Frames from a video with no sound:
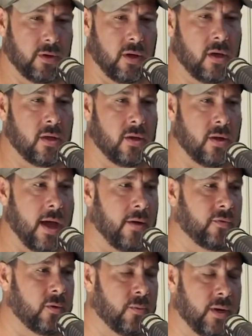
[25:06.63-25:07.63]
And you
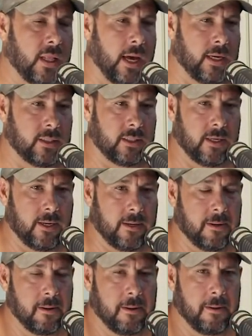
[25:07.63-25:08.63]
have to realize that
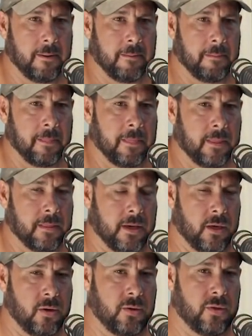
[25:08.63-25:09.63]

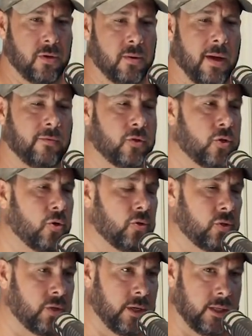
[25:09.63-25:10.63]
you have
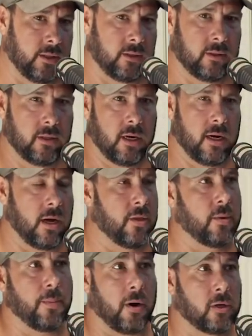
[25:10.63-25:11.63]
children in
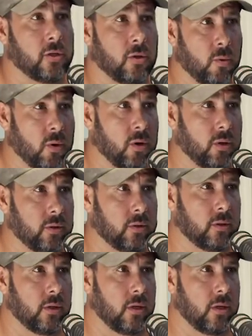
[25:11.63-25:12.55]
other parts of the world